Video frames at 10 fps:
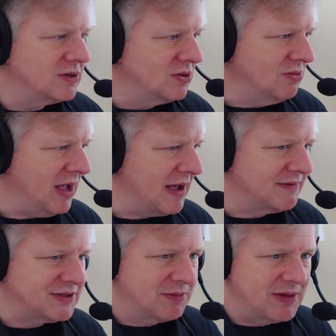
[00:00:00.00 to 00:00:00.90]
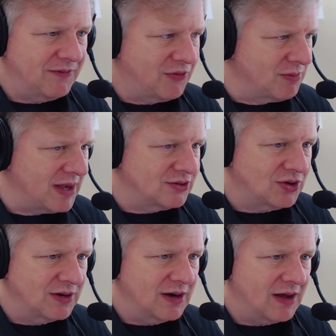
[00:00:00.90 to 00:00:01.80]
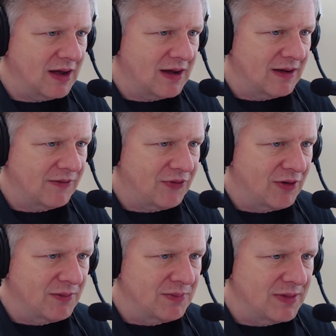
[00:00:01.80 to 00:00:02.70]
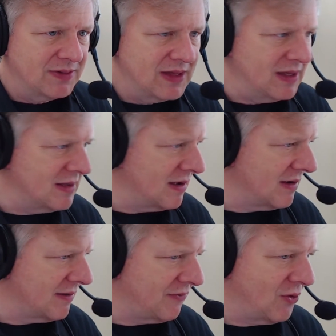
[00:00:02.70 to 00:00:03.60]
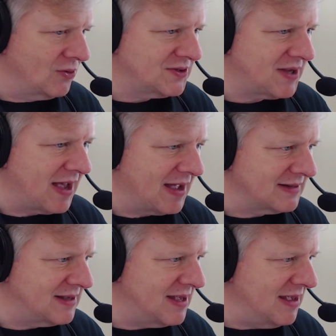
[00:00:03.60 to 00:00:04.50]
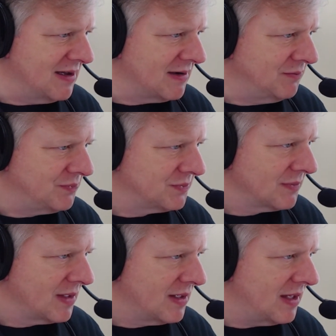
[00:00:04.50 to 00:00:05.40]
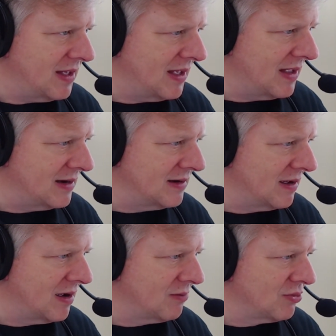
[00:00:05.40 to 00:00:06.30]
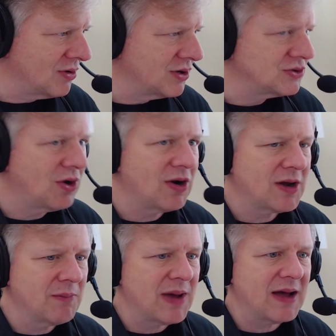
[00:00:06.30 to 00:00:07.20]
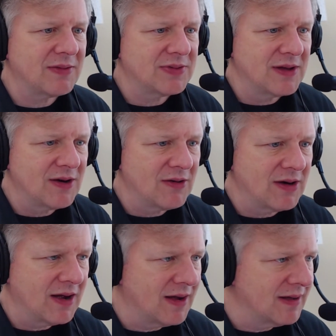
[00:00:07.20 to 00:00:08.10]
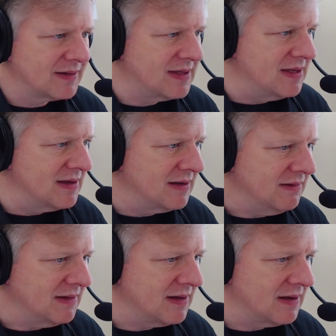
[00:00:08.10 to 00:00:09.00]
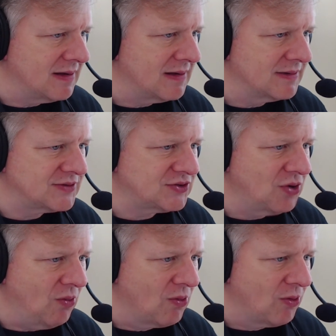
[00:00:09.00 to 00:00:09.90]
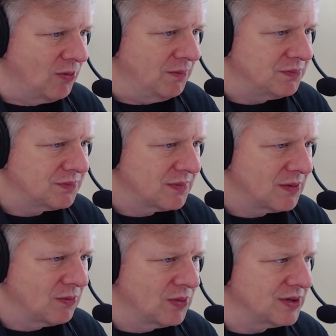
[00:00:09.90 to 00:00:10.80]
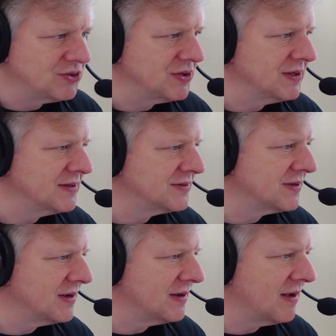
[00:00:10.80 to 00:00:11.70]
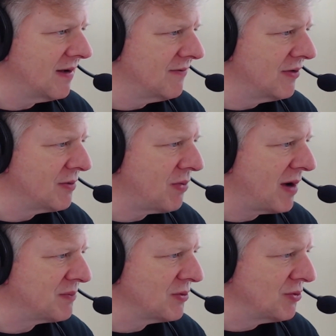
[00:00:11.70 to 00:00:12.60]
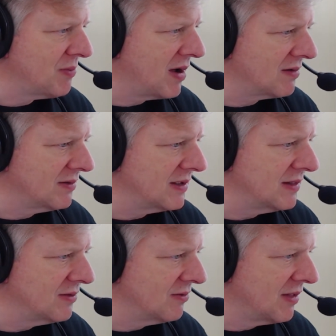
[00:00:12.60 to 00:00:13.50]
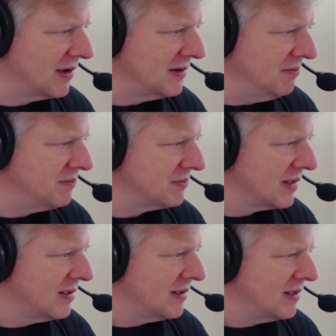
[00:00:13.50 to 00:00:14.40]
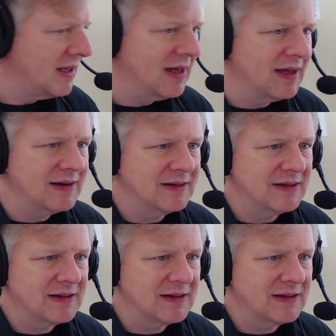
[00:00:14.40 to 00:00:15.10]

do have some information from the folks at Kia, and we're going to talk about their Kia Soul, which is a very popular model in their lineup. And